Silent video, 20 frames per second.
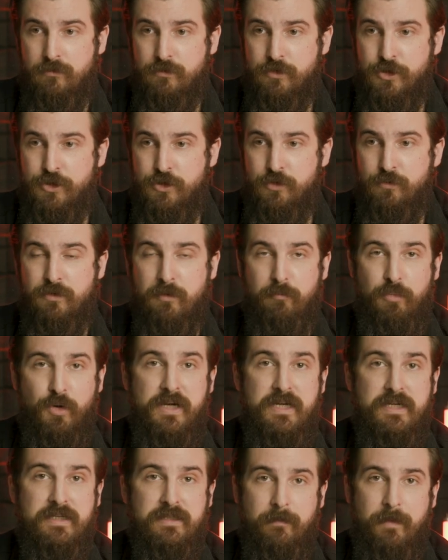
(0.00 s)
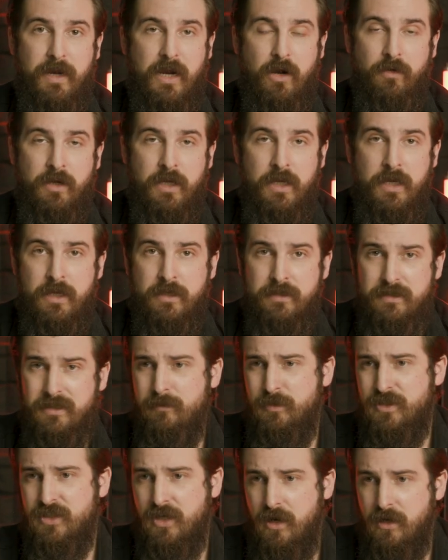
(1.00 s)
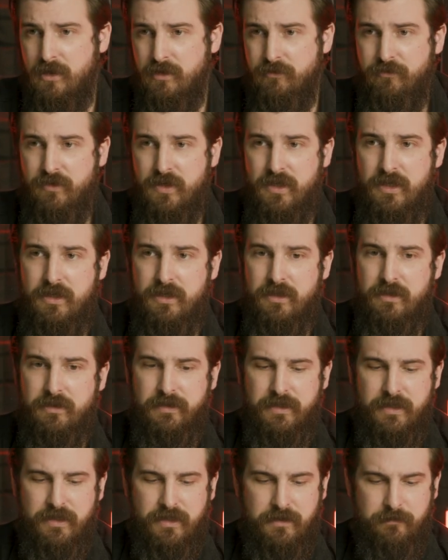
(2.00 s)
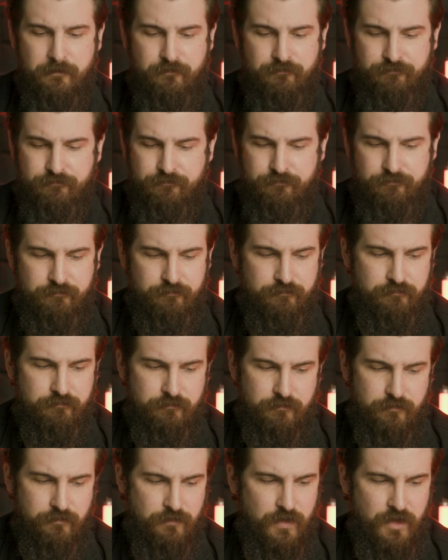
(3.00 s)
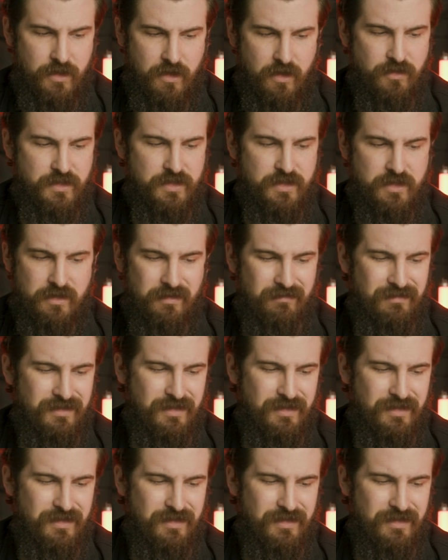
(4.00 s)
shoot the breeze about cinematography and, just